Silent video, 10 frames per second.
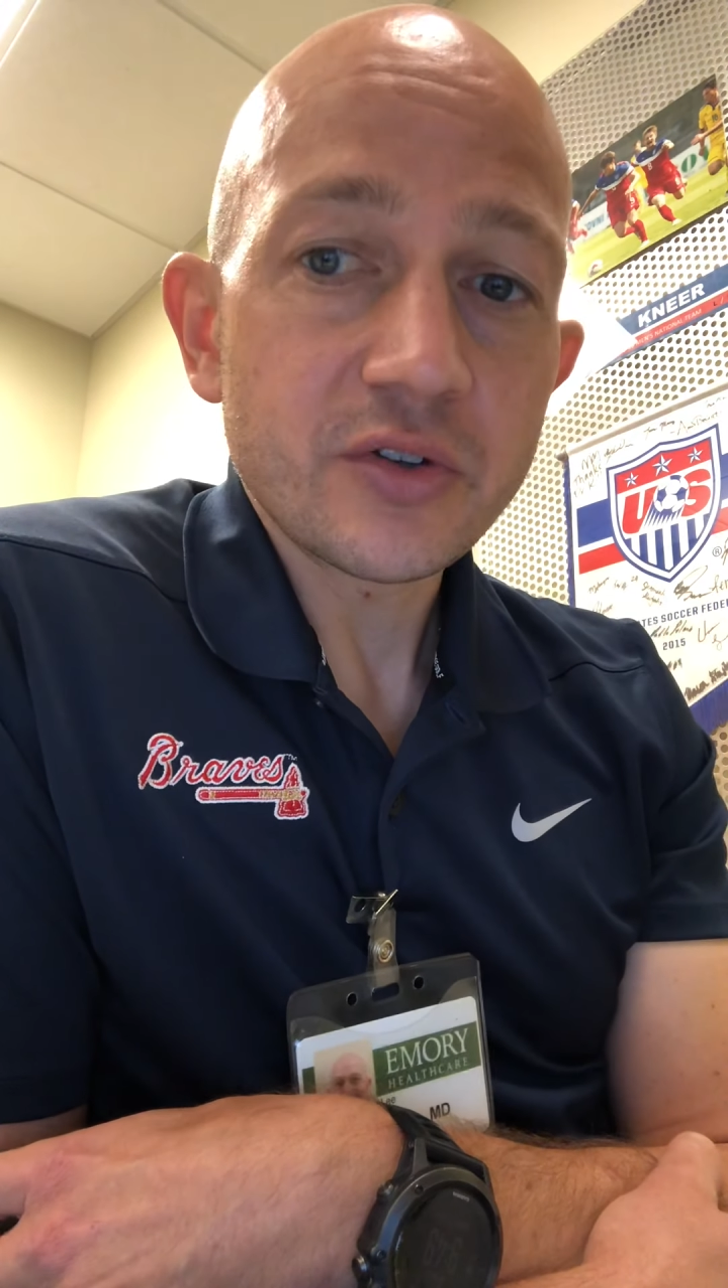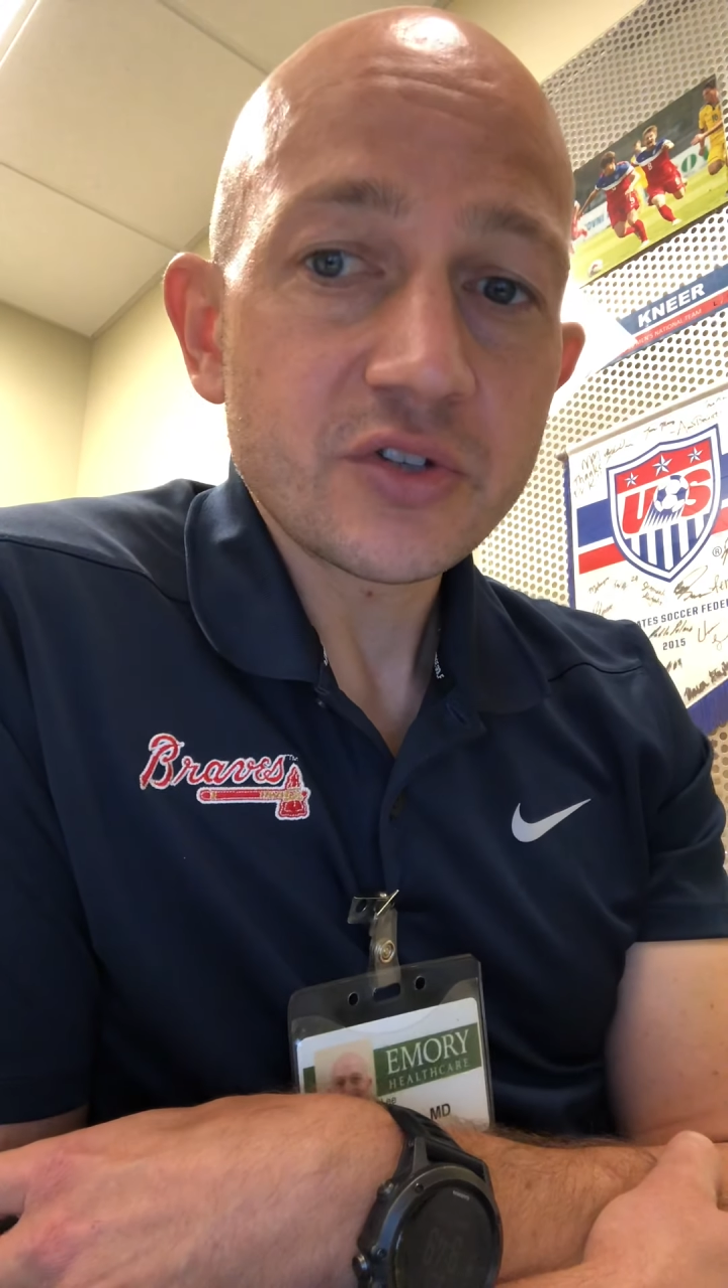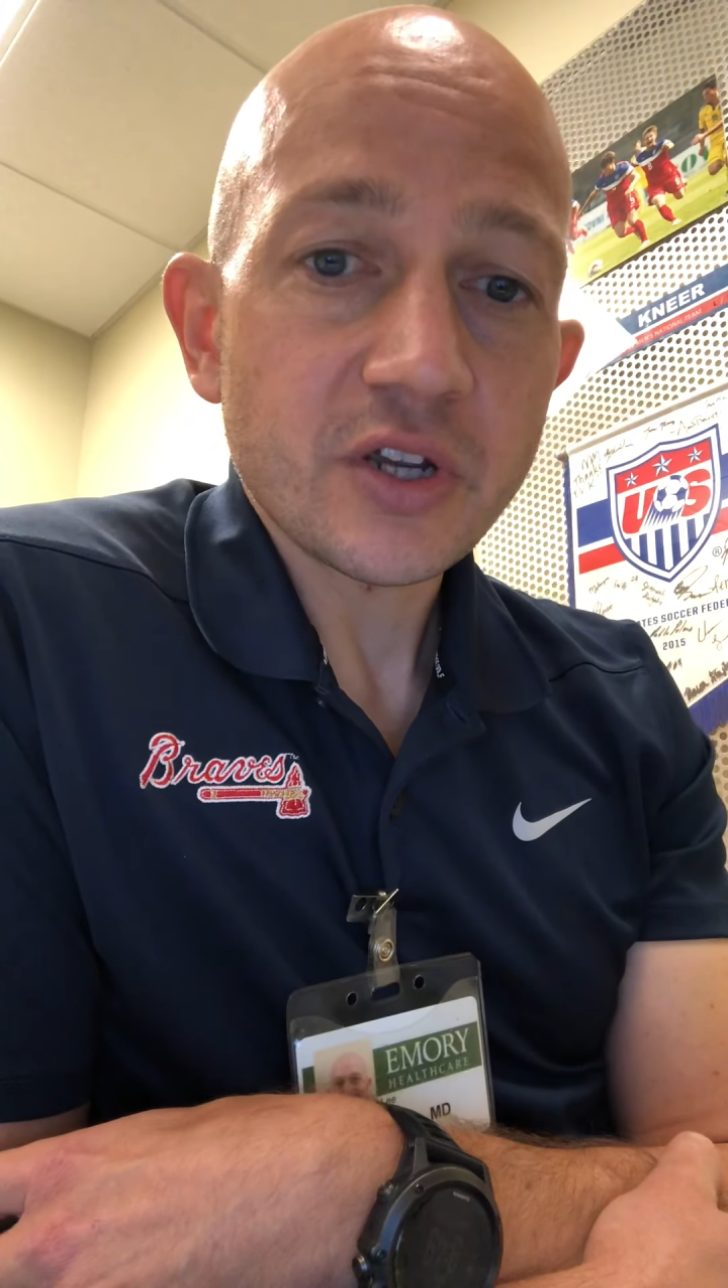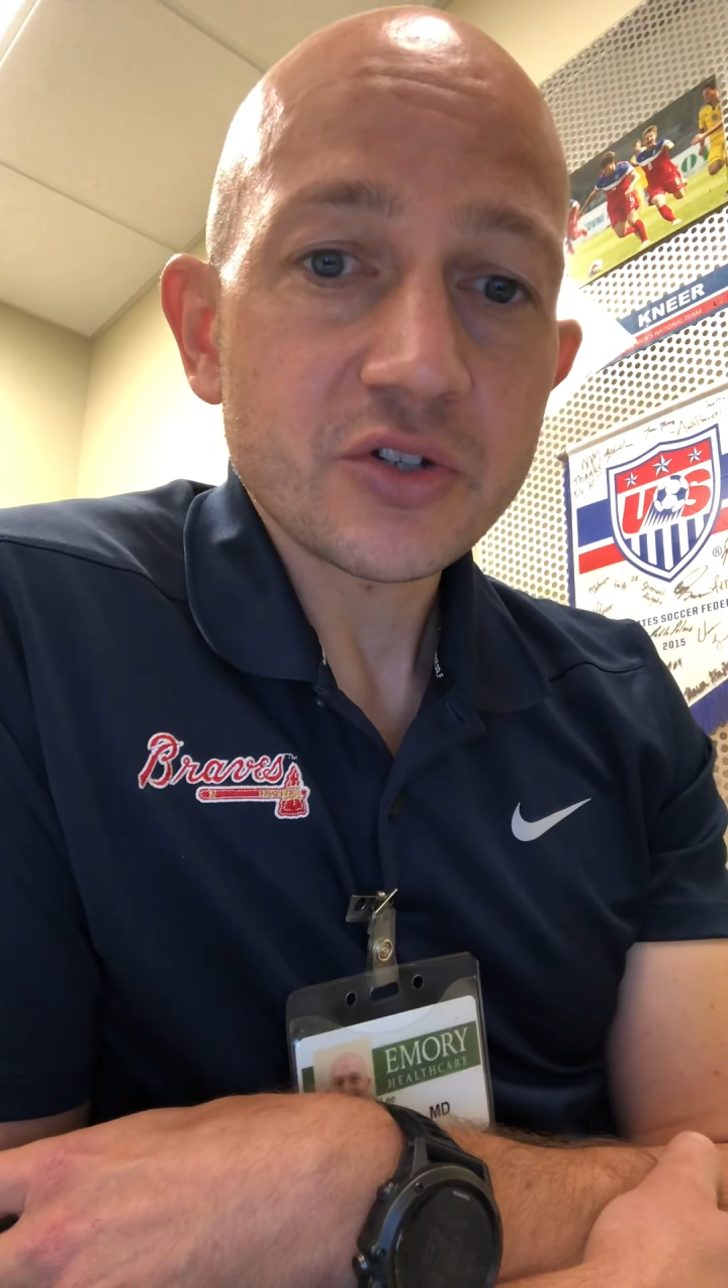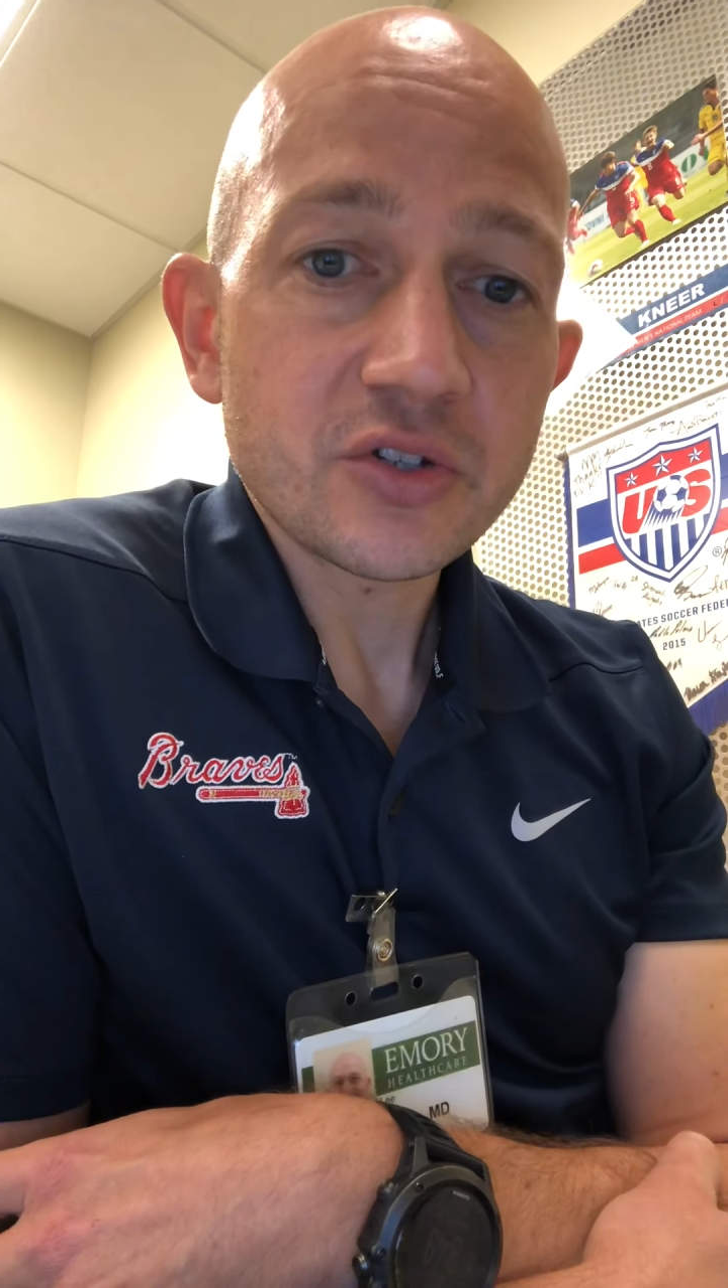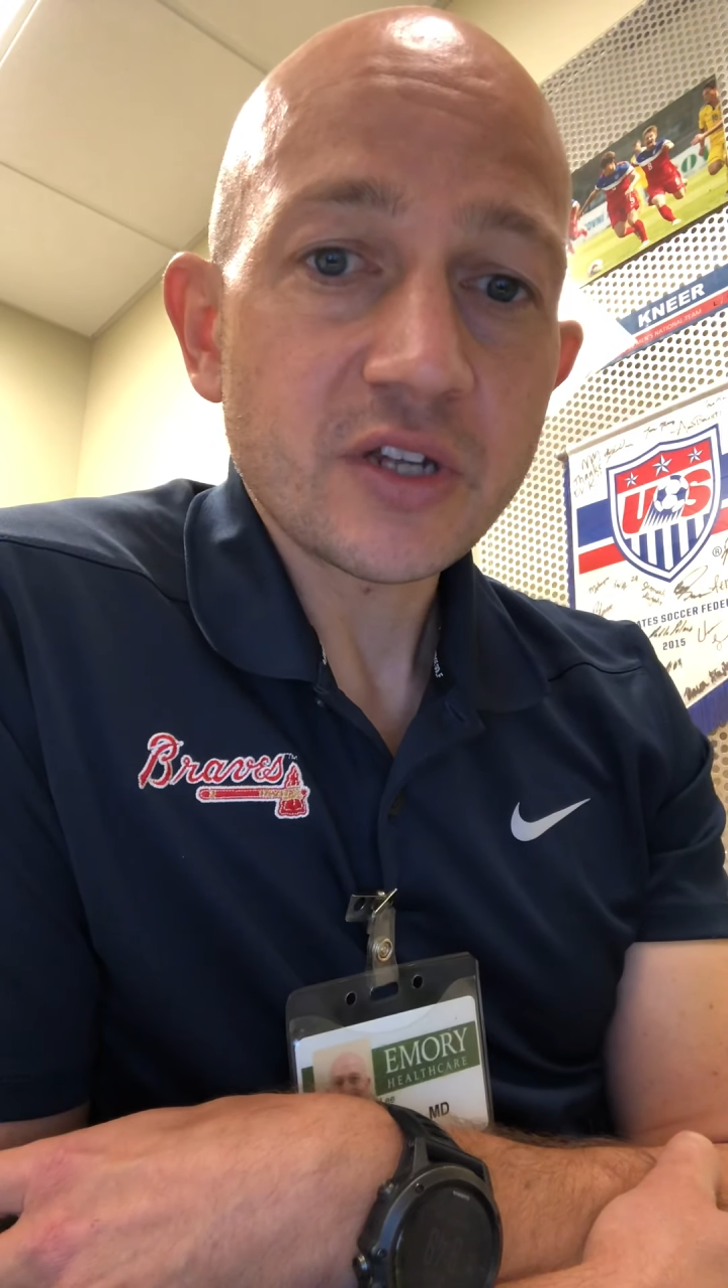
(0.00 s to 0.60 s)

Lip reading: injection,